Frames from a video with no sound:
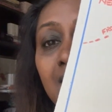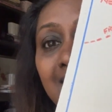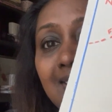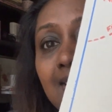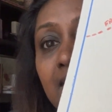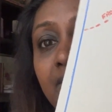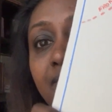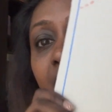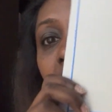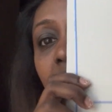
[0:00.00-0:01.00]

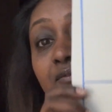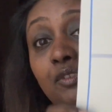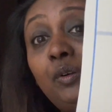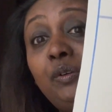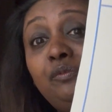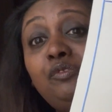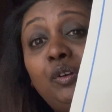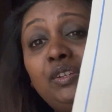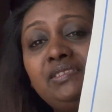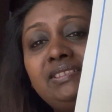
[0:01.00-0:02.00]
sleeve
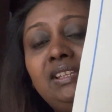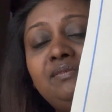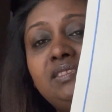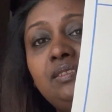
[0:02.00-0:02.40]
for your sleeve.